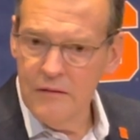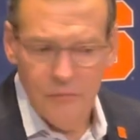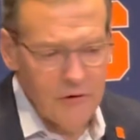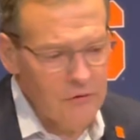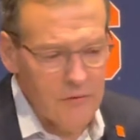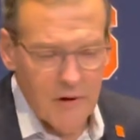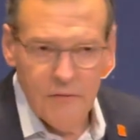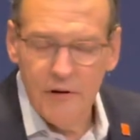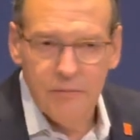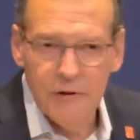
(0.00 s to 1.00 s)
Yeah, we do
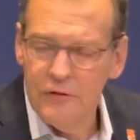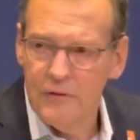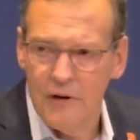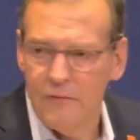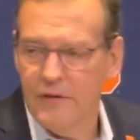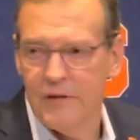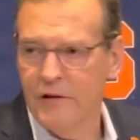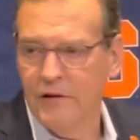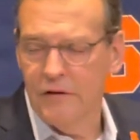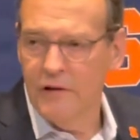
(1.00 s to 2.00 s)
everything
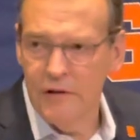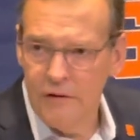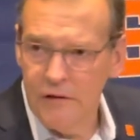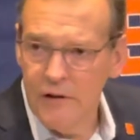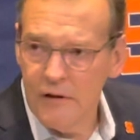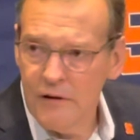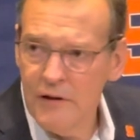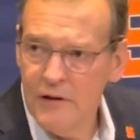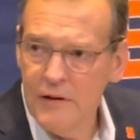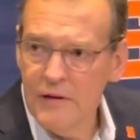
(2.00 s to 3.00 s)
year.
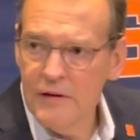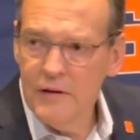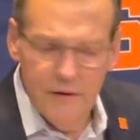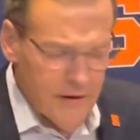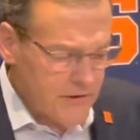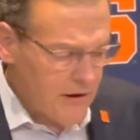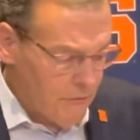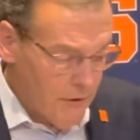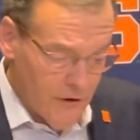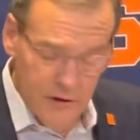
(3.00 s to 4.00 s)
And that's
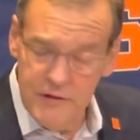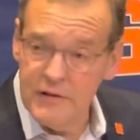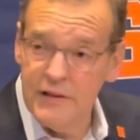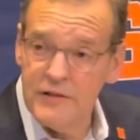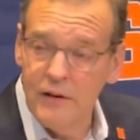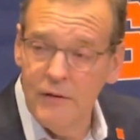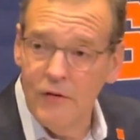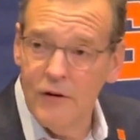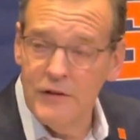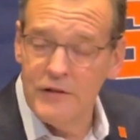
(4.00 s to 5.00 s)
how we've
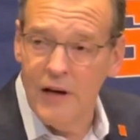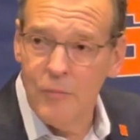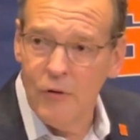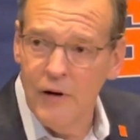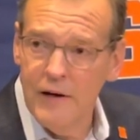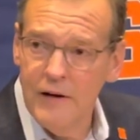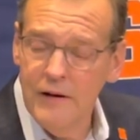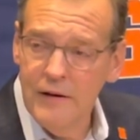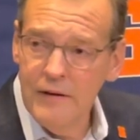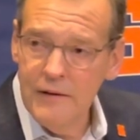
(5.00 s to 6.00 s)
always operated.
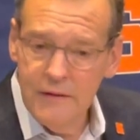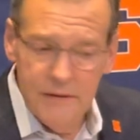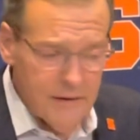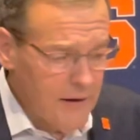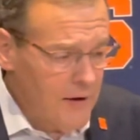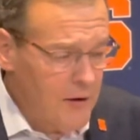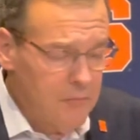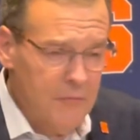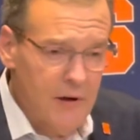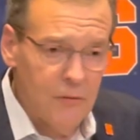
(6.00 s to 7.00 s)

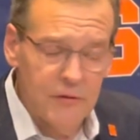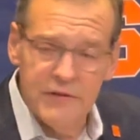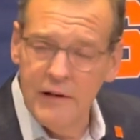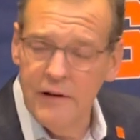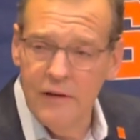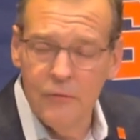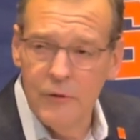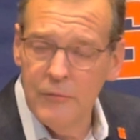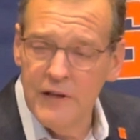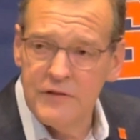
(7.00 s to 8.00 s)
I will tell you that when
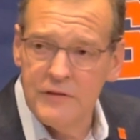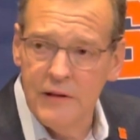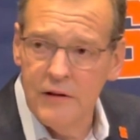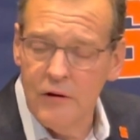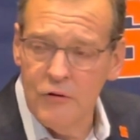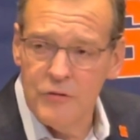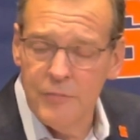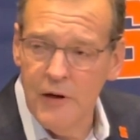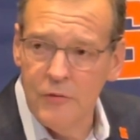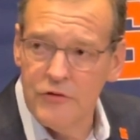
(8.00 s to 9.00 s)
we extended Coach
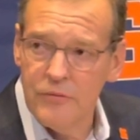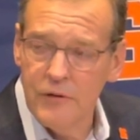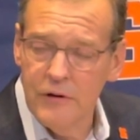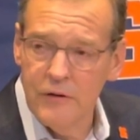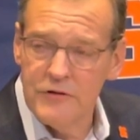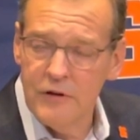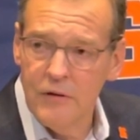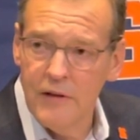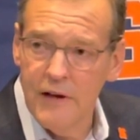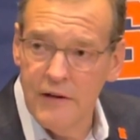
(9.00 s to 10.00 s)
Babers 3 years ago,
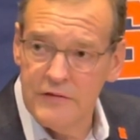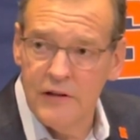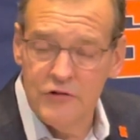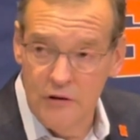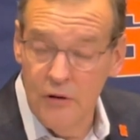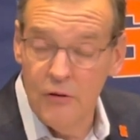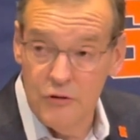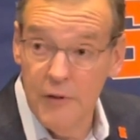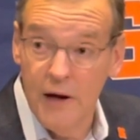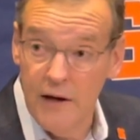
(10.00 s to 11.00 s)
that extension goes
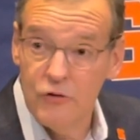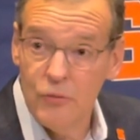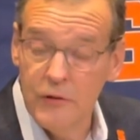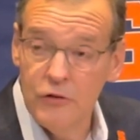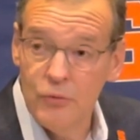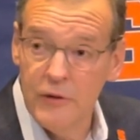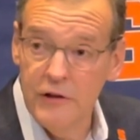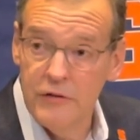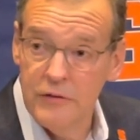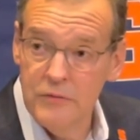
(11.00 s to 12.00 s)
beyond
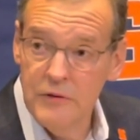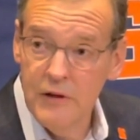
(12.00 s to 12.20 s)
2022.